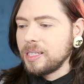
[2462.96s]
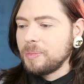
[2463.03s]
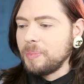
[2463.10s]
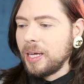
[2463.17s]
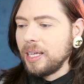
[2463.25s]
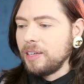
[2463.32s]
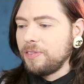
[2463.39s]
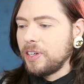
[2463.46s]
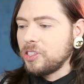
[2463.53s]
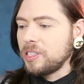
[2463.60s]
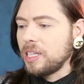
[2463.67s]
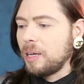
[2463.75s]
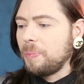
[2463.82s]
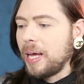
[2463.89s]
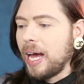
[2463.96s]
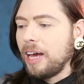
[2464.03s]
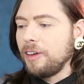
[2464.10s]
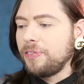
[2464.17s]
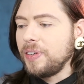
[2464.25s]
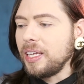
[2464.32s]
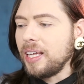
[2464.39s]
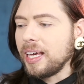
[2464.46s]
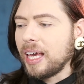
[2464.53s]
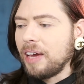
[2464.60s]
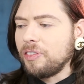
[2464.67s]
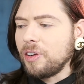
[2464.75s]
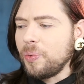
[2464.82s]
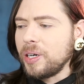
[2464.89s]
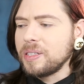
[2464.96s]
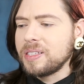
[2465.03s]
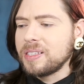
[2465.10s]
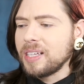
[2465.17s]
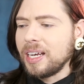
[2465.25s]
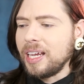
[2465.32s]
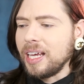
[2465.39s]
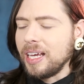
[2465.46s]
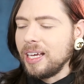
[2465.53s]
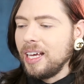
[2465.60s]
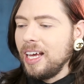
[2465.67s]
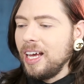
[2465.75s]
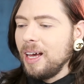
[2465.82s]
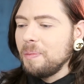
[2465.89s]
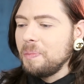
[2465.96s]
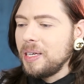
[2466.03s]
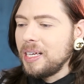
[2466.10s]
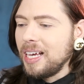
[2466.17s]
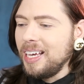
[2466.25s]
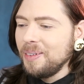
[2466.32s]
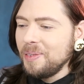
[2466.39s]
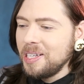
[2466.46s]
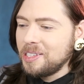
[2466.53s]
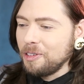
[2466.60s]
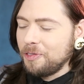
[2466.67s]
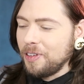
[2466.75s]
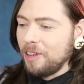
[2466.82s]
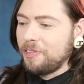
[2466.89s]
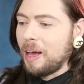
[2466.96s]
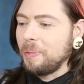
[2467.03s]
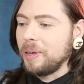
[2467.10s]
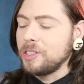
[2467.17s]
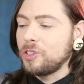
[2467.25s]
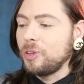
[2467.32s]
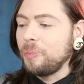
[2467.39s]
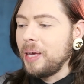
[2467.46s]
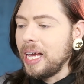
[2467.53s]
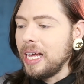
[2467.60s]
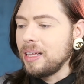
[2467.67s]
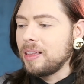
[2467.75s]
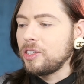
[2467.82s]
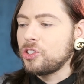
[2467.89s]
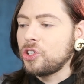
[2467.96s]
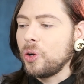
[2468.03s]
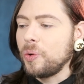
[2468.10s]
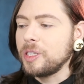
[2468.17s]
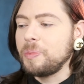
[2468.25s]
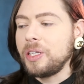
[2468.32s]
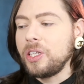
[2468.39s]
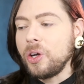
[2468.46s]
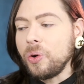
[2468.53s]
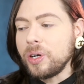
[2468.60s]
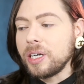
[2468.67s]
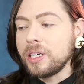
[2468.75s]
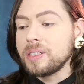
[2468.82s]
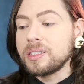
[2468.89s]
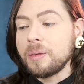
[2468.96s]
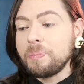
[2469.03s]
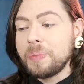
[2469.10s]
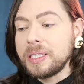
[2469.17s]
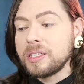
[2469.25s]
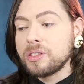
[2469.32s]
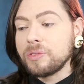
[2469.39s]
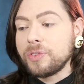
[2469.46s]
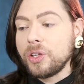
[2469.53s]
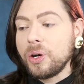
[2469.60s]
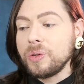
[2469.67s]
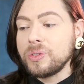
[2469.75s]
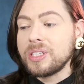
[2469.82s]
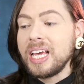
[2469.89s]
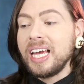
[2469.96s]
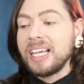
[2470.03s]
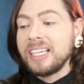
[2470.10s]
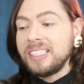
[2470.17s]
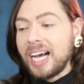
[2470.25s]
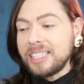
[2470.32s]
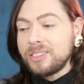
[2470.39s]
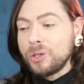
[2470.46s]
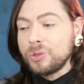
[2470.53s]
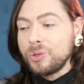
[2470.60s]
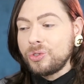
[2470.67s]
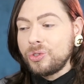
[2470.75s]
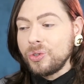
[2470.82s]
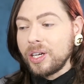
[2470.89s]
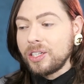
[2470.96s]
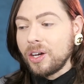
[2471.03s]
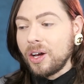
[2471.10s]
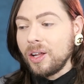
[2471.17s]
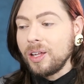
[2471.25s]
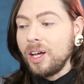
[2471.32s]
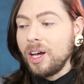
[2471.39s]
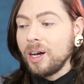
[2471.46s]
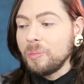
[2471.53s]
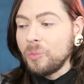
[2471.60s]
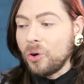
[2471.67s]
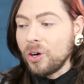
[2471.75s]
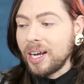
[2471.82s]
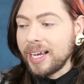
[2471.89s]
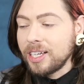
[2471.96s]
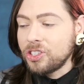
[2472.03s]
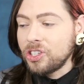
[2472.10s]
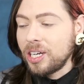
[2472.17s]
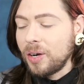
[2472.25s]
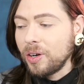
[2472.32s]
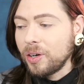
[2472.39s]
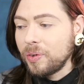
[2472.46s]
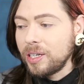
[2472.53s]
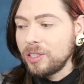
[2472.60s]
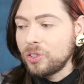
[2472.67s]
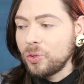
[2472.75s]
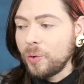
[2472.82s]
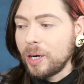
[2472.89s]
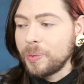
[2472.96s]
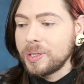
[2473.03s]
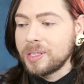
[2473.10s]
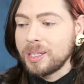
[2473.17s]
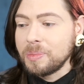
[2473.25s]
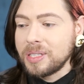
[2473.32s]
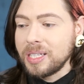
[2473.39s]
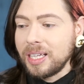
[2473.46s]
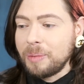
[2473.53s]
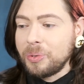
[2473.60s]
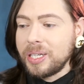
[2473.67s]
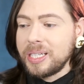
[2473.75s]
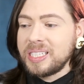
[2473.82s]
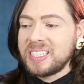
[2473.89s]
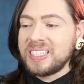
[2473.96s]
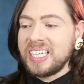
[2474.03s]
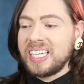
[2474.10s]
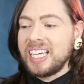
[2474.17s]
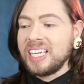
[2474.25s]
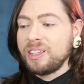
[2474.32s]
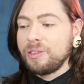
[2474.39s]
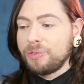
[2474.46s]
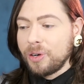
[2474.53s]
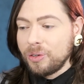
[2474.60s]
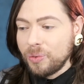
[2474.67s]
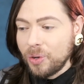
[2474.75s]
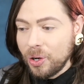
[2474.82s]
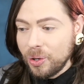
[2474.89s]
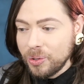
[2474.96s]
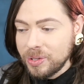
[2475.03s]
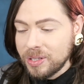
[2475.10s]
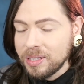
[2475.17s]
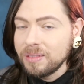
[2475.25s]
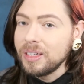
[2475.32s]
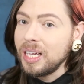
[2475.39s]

says Melly. Fashionista apply. I feel like everywhere is sunny. Mr. Philip Fabulous, to me, this show is mediocre. Some pieces of clothes, not haute couture at all. More like a generic ready-to-wear with some celebrities sitting in the front rows.